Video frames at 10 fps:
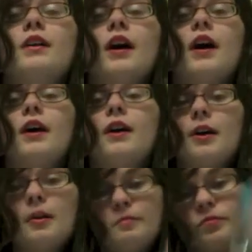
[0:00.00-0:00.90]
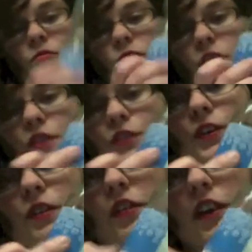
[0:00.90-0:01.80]
yeah, um,
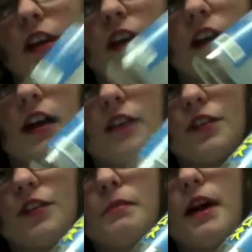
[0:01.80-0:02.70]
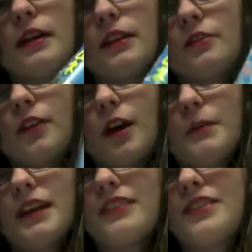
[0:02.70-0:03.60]
first thing I have is a bottle of
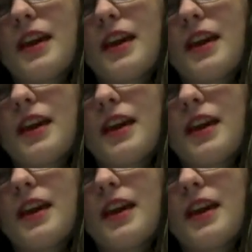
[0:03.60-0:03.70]
Ramenade.